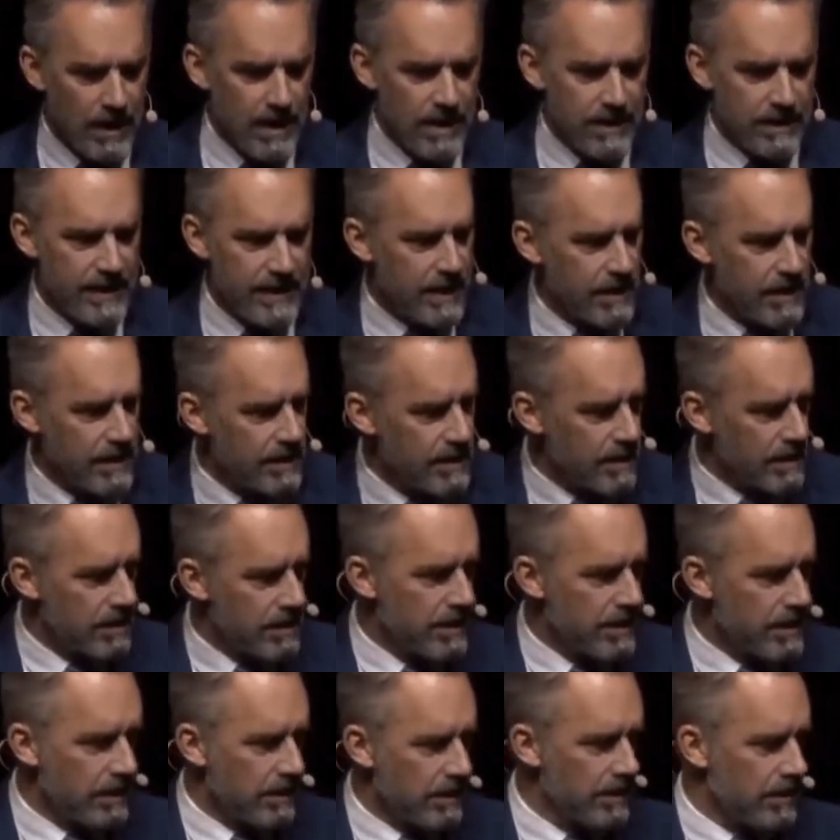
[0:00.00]
then
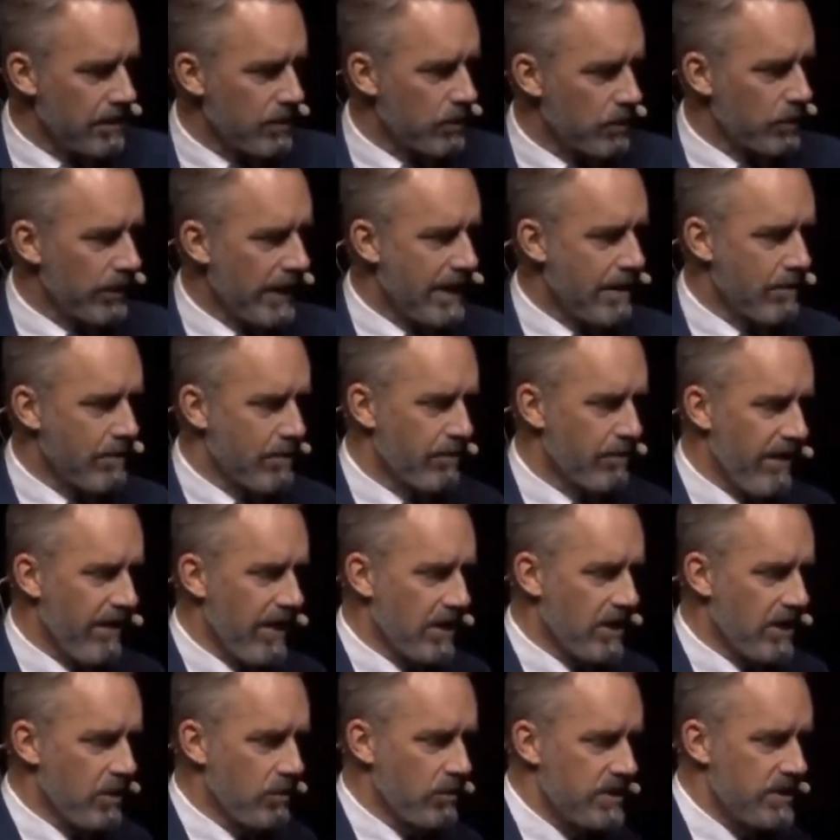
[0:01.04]
your labor
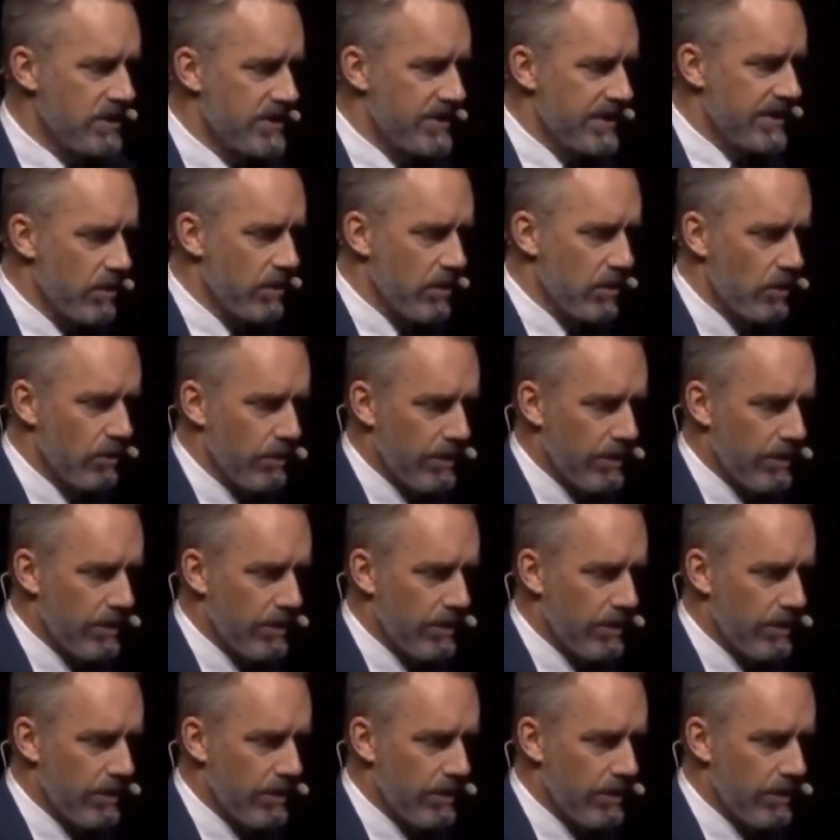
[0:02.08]
value is zero.